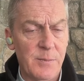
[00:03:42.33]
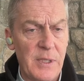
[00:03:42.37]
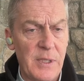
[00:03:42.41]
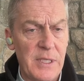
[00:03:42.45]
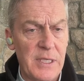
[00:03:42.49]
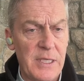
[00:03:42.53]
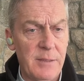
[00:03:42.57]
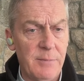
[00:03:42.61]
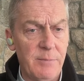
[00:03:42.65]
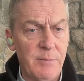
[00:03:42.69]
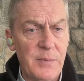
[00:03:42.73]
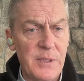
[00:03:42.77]
But
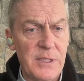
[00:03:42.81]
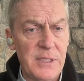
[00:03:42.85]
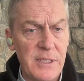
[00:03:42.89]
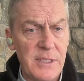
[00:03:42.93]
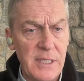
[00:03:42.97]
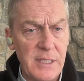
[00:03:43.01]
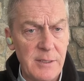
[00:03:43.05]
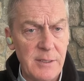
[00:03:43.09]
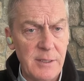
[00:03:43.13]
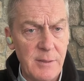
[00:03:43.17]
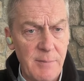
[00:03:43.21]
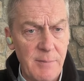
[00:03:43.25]
in
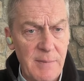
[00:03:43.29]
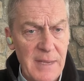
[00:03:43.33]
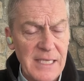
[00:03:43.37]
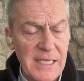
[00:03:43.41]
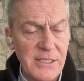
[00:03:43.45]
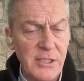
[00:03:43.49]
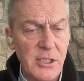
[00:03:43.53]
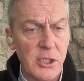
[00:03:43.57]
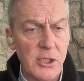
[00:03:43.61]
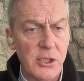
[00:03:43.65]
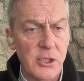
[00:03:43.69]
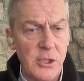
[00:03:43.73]
in the
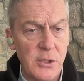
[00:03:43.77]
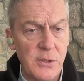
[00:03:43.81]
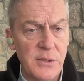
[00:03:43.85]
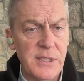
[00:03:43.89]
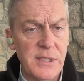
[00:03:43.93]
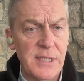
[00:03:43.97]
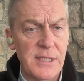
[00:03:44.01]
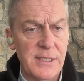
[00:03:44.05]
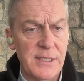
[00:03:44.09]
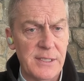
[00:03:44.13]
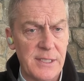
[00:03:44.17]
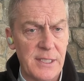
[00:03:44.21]

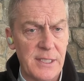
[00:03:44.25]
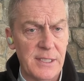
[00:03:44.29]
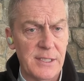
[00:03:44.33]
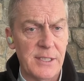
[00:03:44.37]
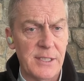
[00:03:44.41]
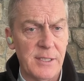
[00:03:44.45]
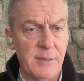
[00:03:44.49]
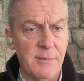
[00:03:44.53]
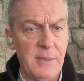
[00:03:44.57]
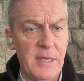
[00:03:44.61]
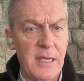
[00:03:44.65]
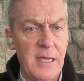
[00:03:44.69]
Massachusetts
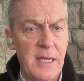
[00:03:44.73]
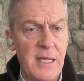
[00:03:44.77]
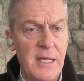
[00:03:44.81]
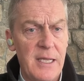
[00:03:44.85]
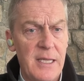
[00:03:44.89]
system,